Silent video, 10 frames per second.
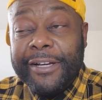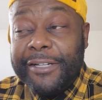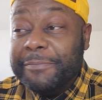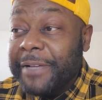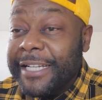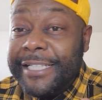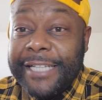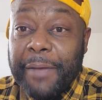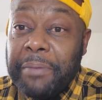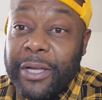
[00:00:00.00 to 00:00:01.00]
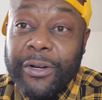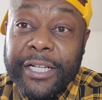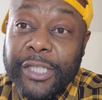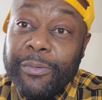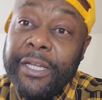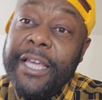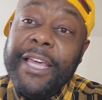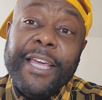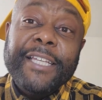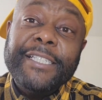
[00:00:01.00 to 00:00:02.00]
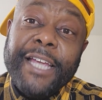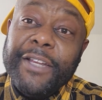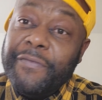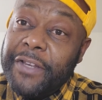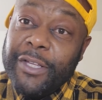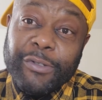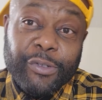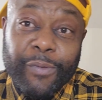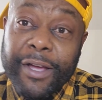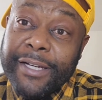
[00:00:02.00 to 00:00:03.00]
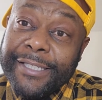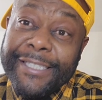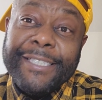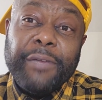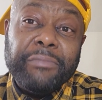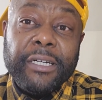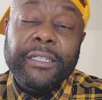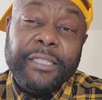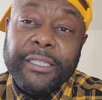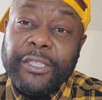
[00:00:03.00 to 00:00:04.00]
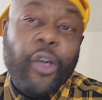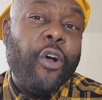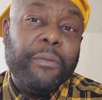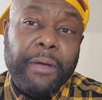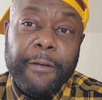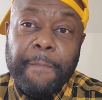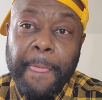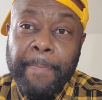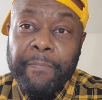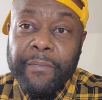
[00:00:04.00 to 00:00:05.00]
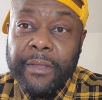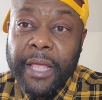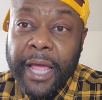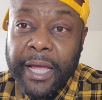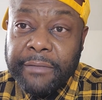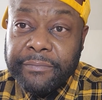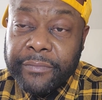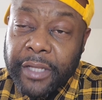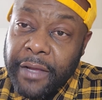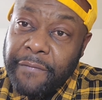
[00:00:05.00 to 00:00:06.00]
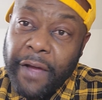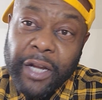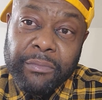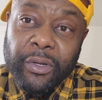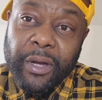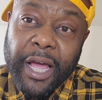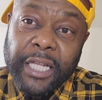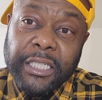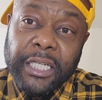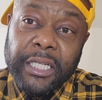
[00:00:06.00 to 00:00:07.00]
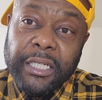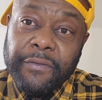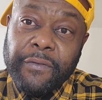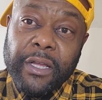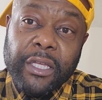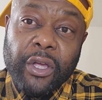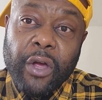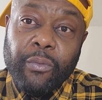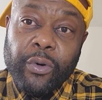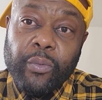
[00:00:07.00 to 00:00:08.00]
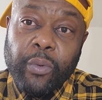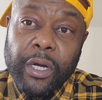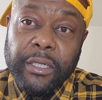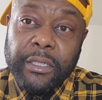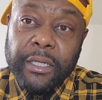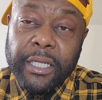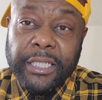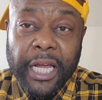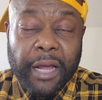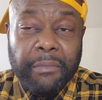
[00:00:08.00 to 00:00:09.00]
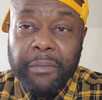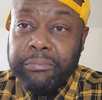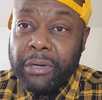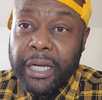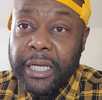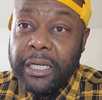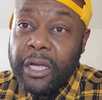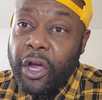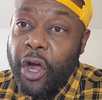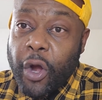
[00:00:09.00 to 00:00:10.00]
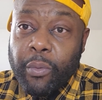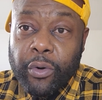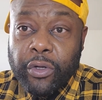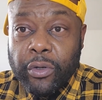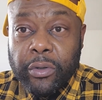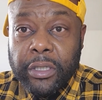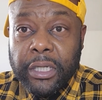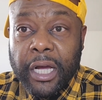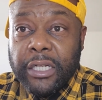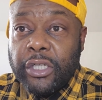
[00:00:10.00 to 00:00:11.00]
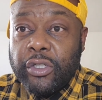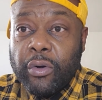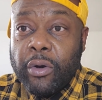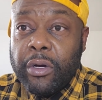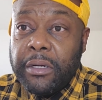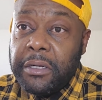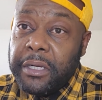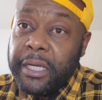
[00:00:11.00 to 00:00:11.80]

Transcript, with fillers: Um, I need y'all opinion on this one and share the videos as well because it's something good to talk about. All right. Follow me on IG, Frankie Hard Work One, and check out my brand, Hard Work Uni underscore.